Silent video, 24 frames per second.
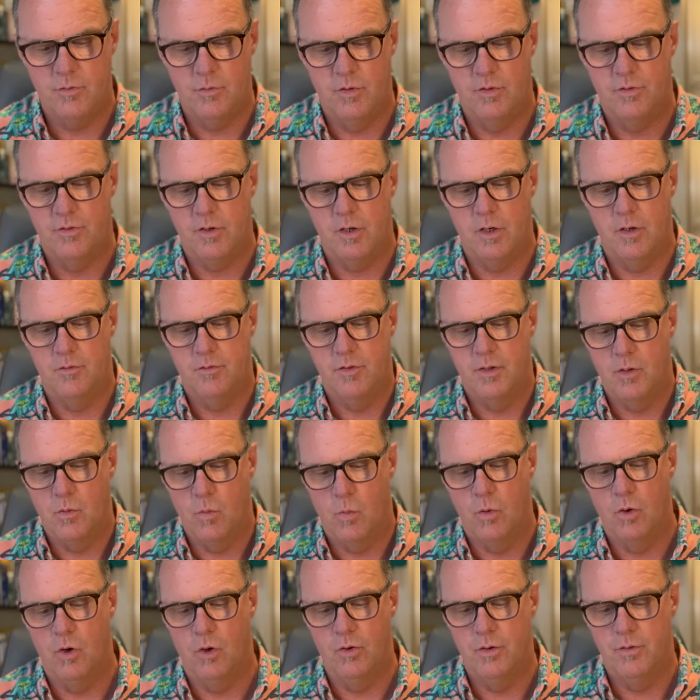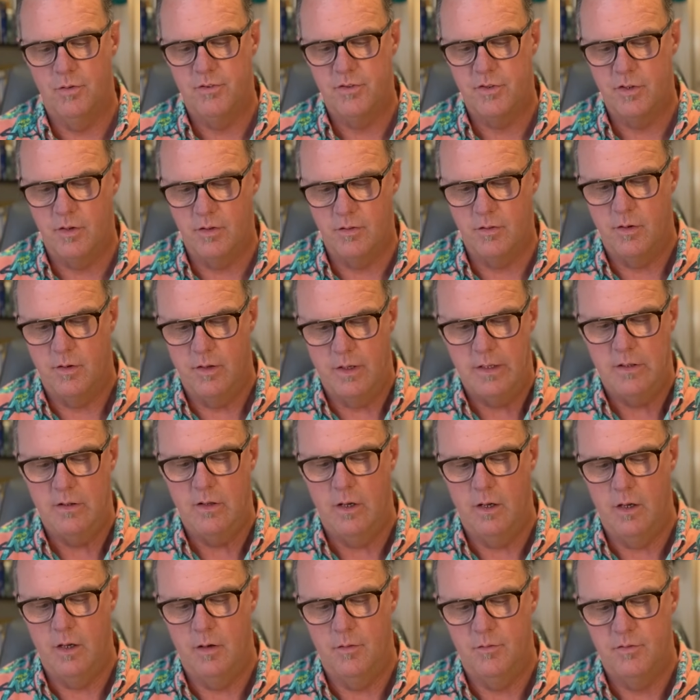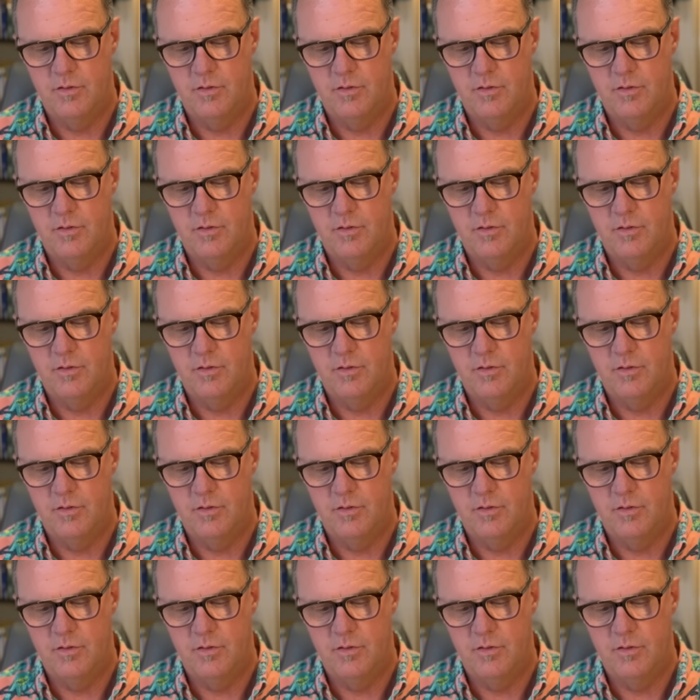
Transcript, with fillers: reserves in the world of, sur- of